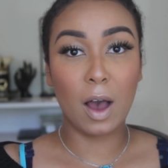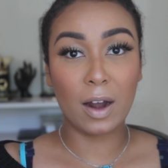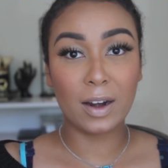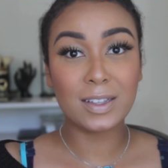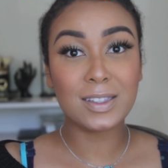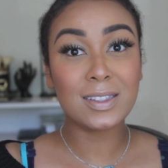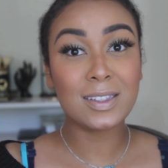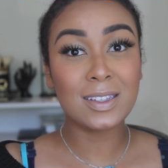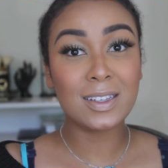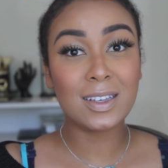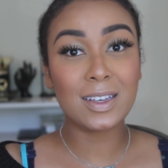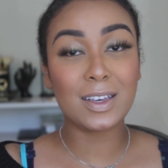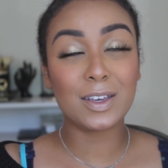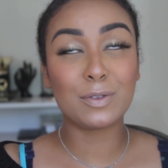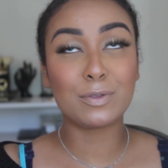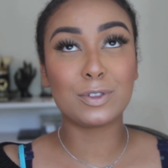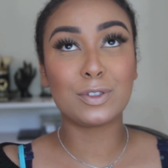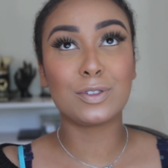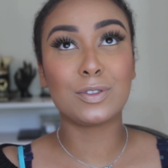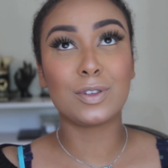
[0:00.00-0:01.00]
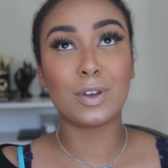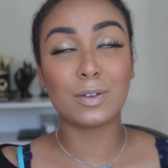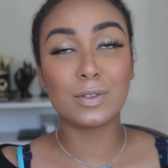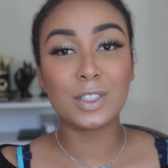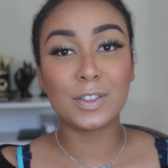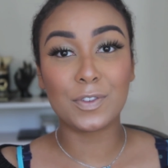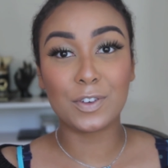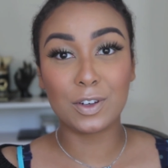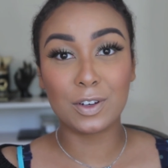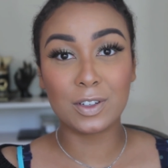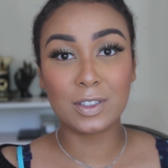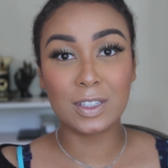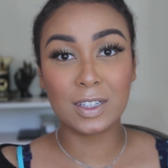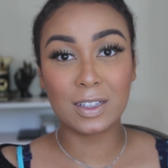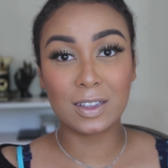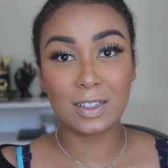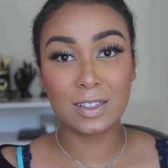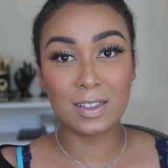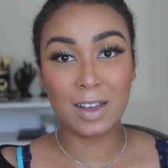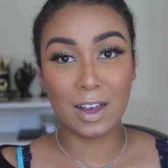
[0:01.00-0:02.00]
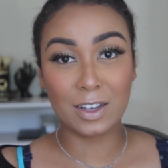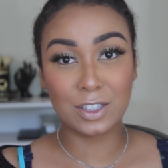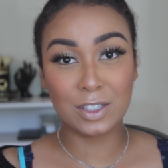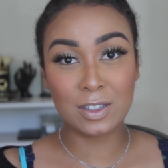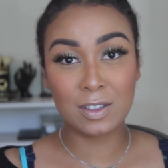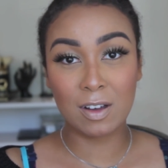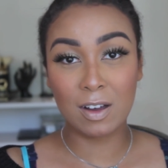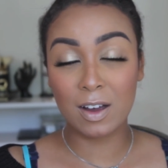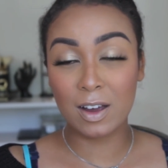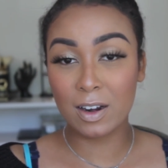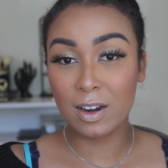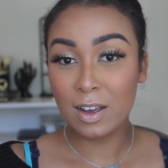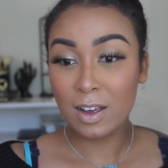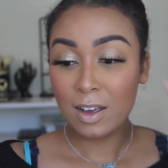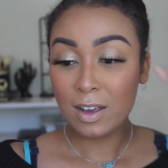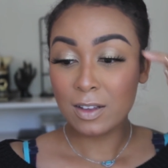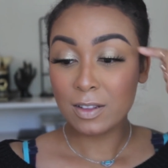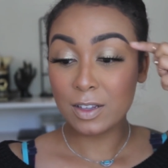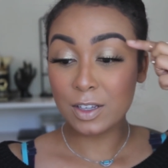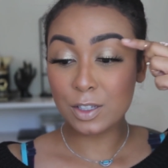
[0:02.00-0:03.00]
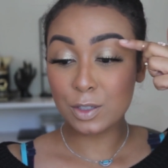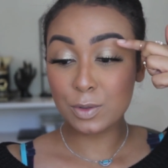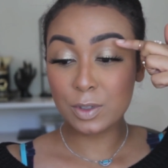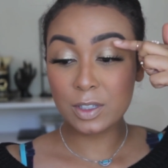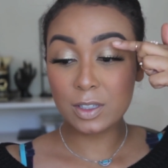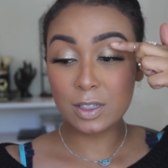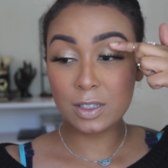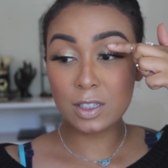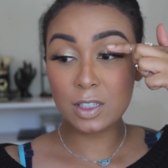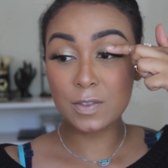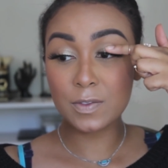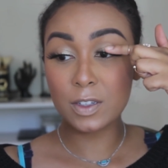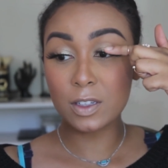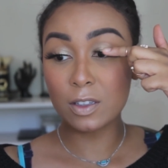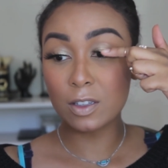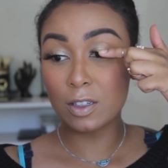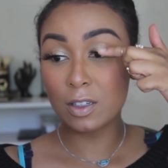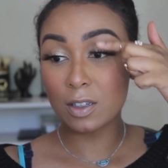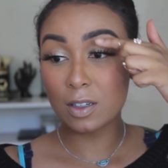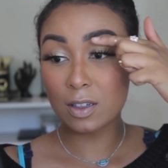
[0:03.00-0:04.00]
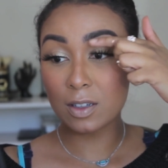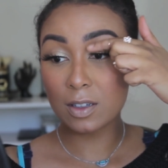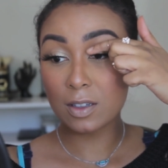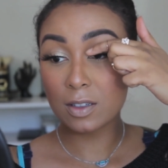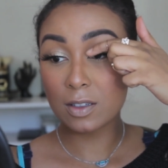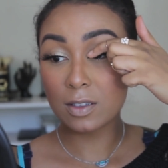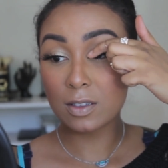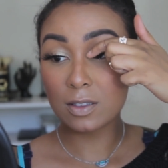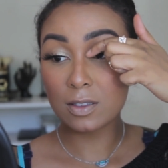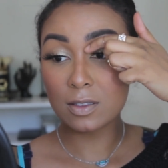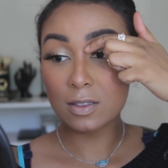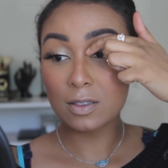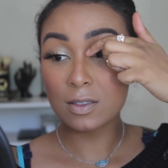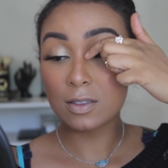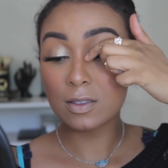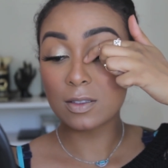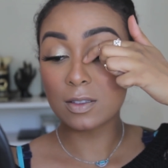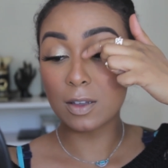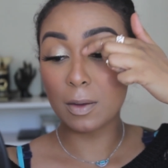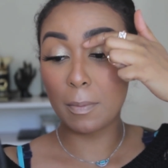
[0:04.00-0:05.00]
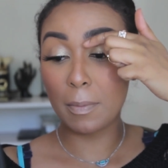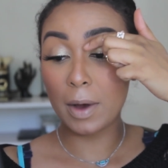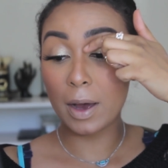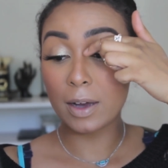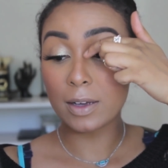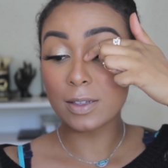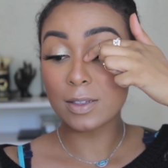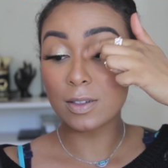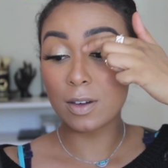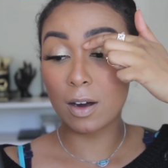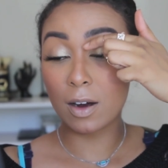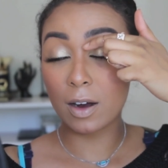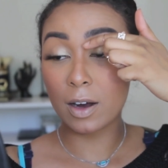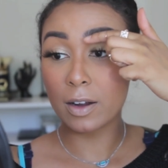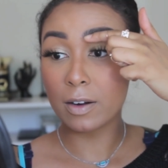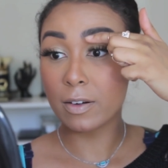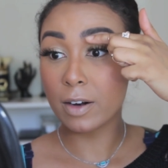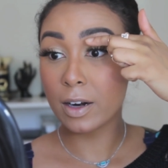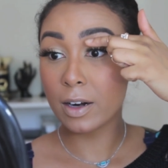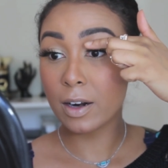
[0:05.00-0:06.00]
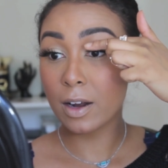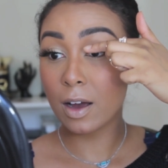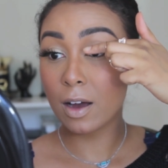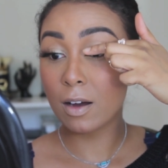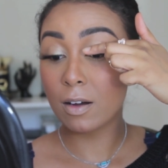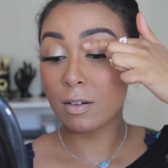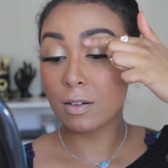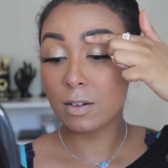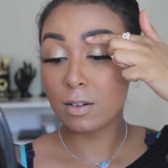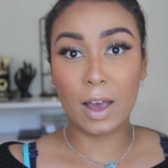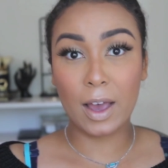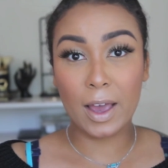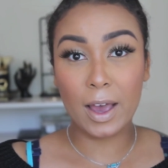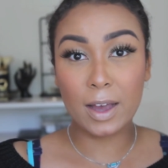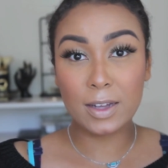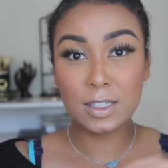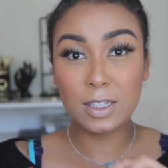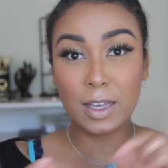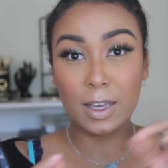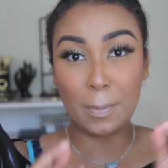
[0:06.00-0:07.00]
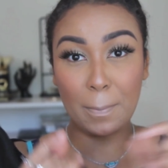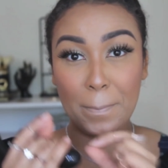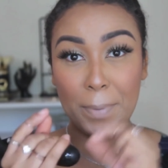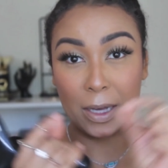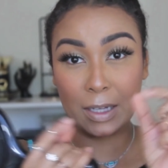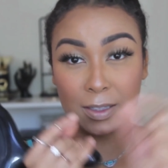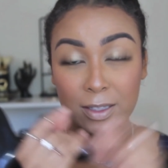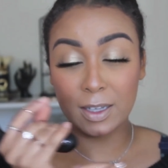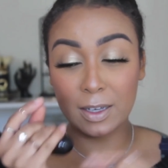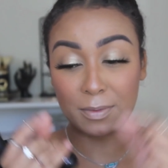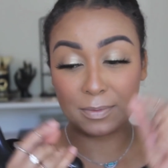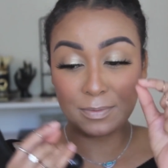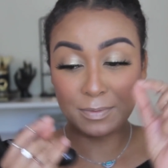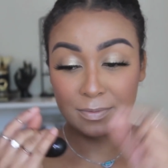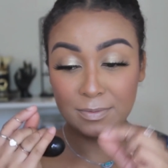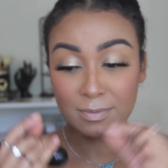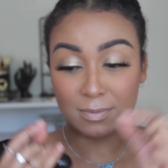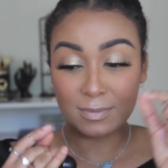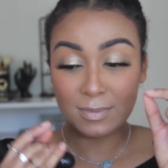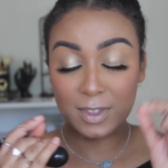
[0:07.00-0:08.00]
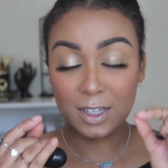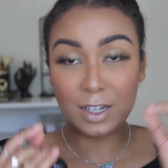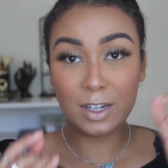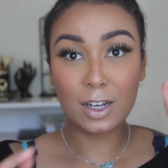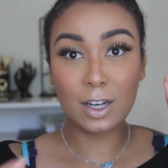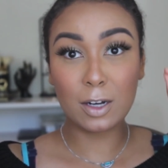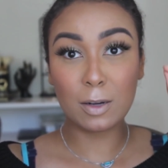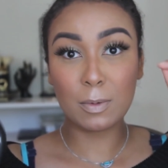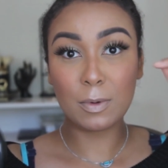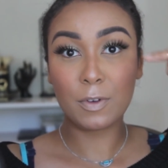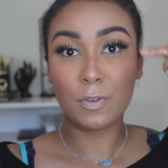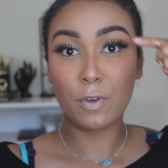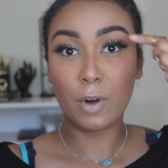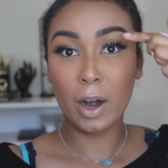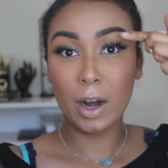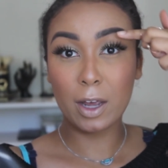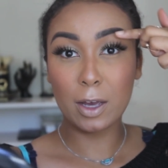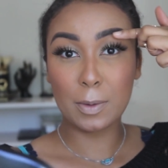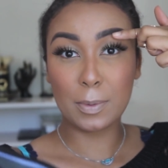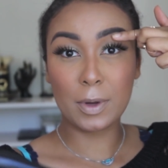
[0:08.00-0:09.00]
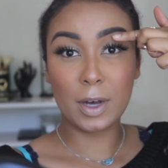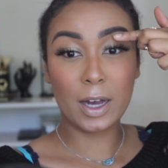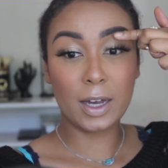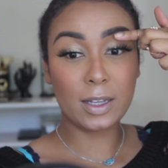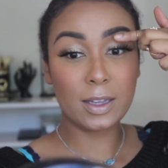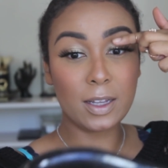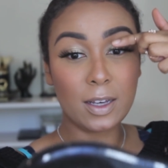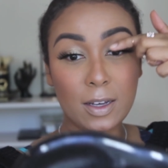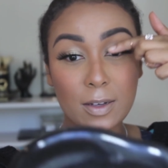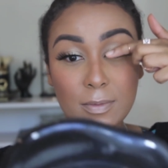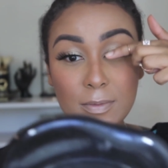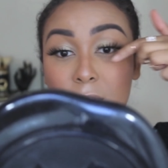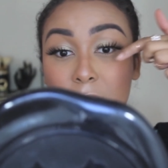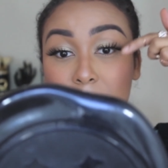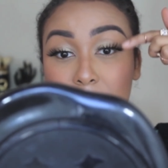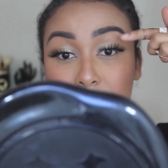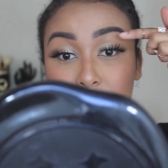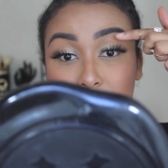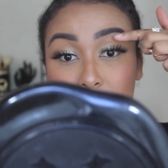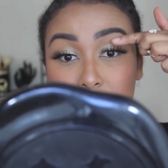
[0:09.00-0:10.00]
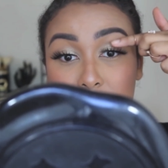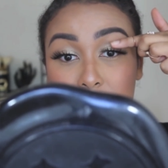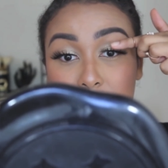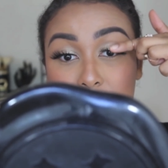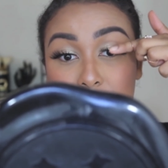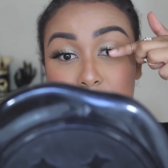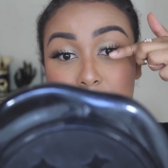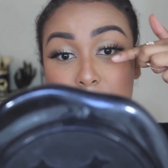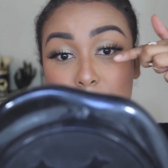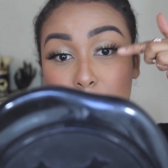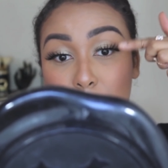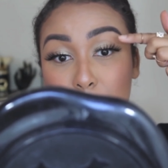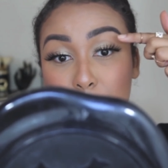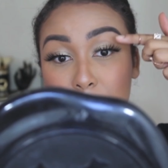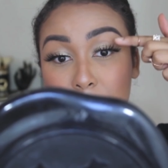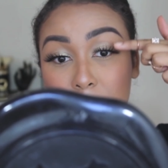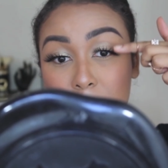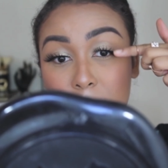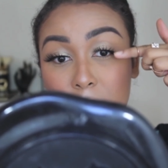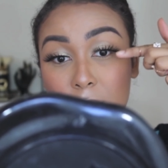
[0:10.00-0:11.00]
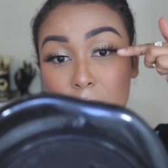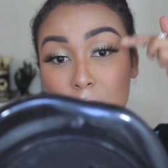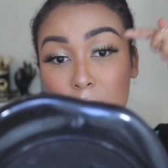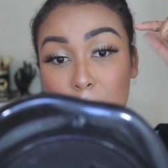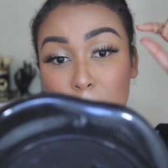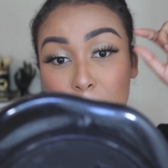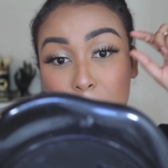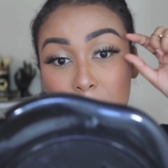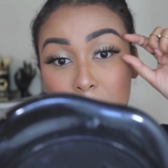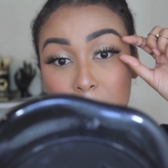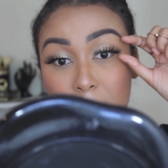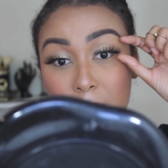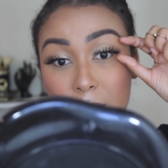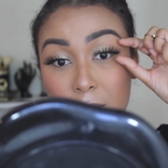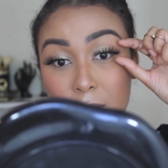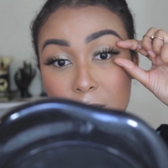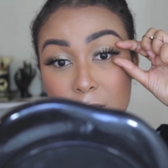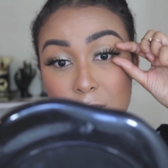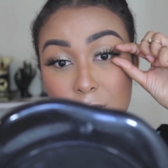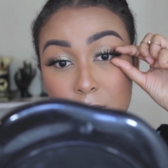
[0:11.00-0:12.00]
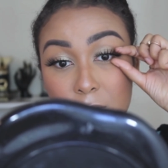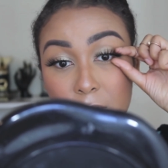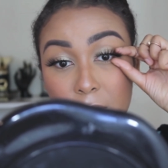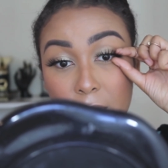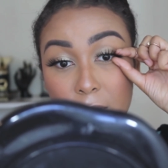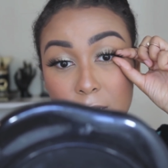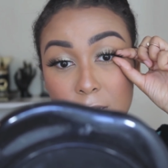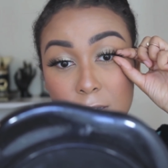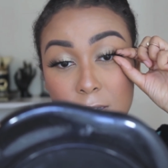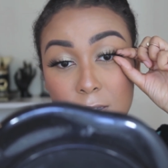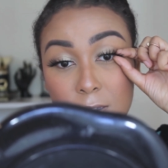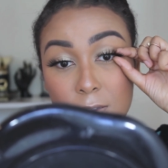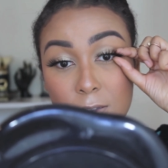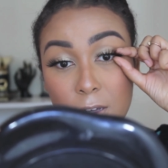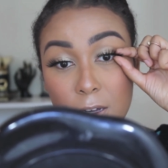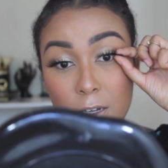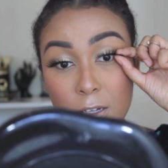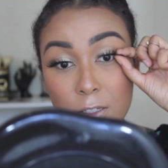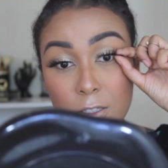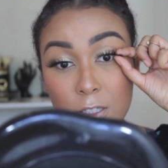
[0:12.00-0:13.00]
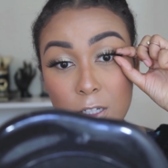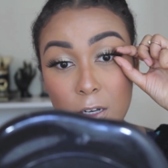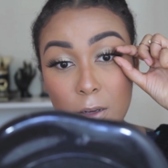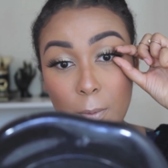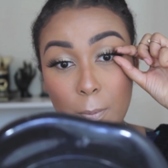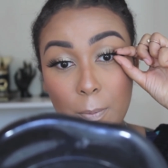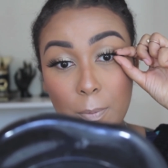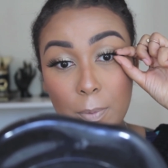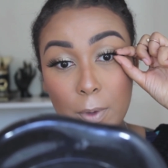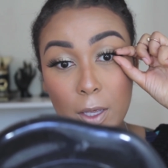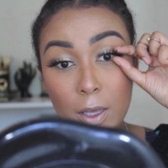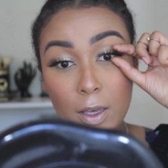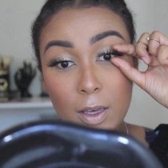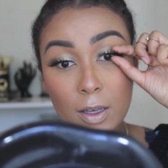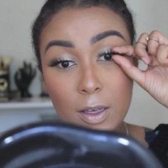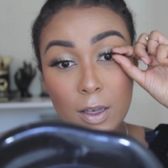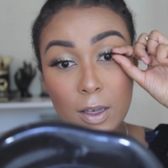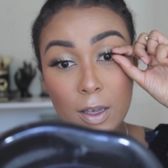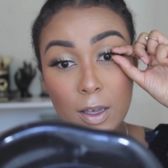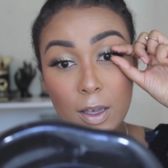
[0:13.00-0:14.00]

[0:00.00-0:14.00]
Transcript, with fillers: Honestly, it was so difficult to get these lashes on. This one doesn't even look the best on right now. I had to like bend them, you know, before I applied them. They look so pretty though, but like this one has such a big